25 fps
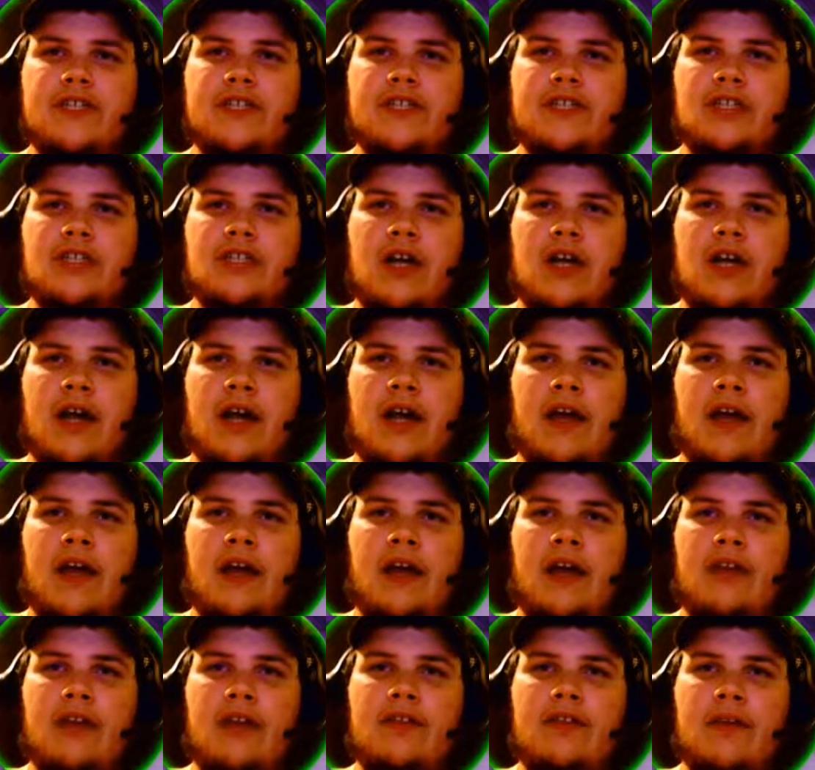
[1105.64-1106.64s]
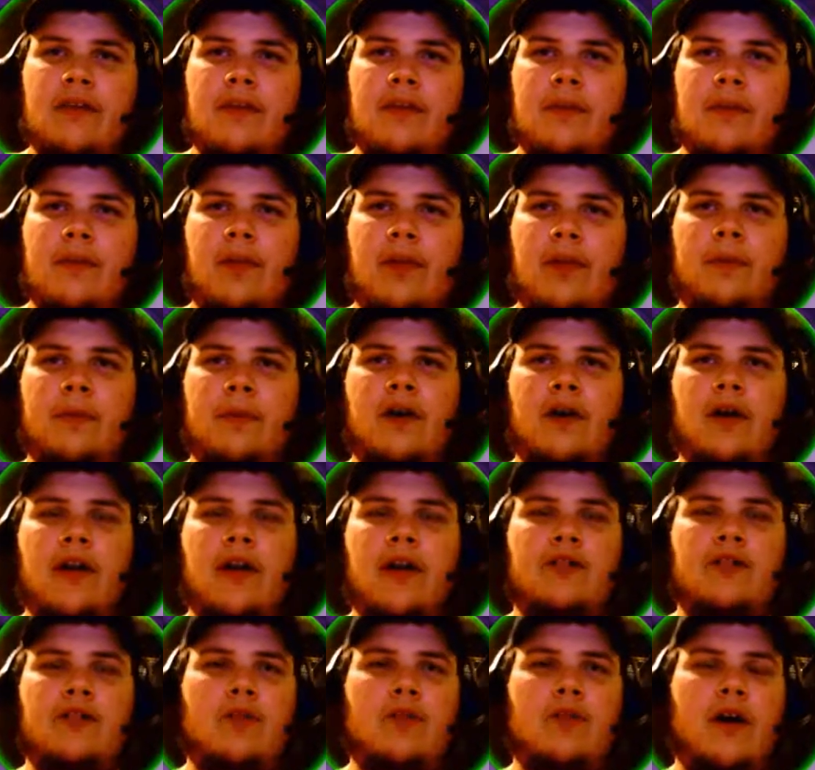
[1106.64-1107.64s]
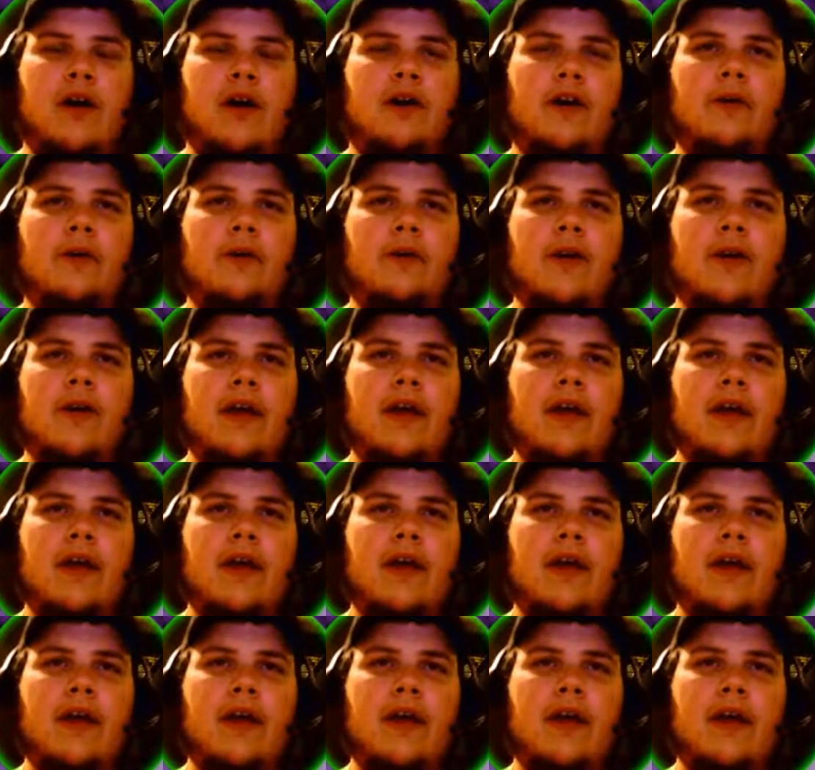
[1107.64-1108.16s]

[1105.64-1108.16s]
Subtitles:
Dry said Pelipper as well.